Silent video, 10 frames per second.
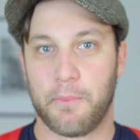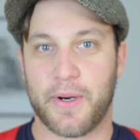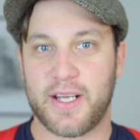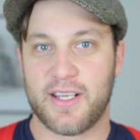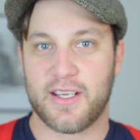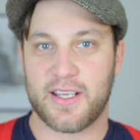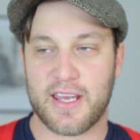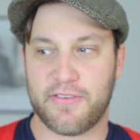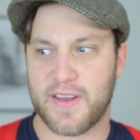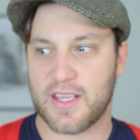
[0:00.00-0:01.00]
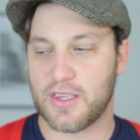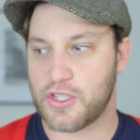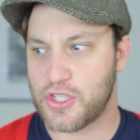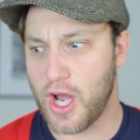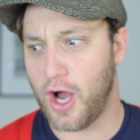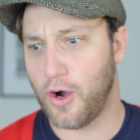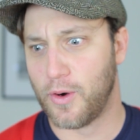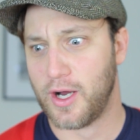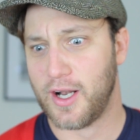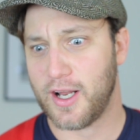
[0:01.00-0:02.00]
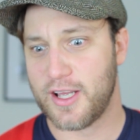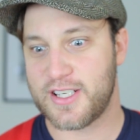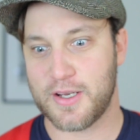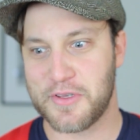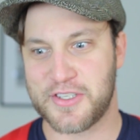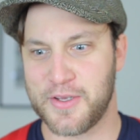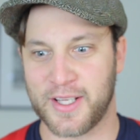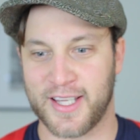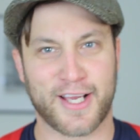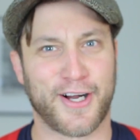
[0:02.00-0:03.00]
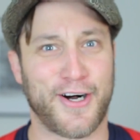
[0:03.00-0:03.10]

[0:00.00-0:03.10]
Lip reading: But if in the show she was doing, like,